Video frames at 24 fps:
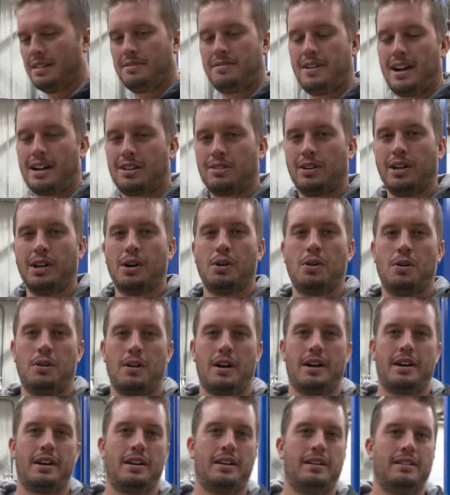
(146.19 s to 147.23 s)
the factory hole
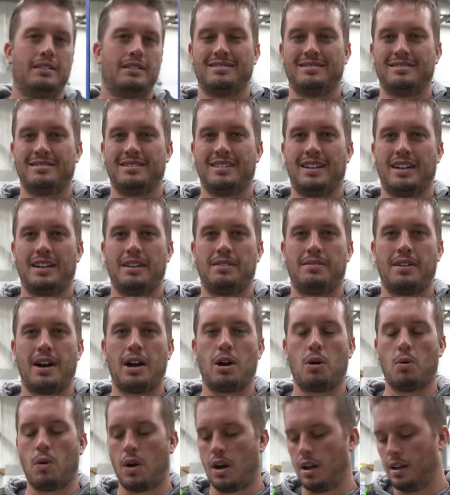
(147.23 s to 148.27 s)
on, on the
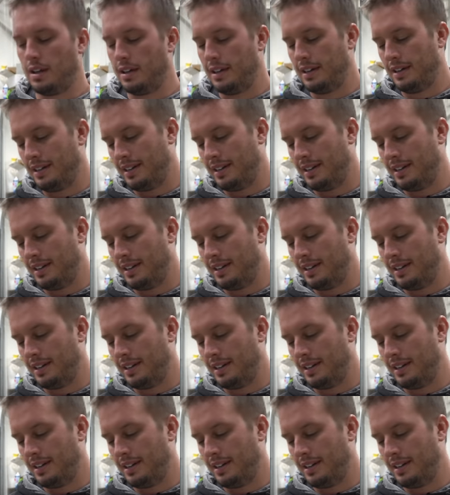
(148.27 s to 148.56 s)
firewall.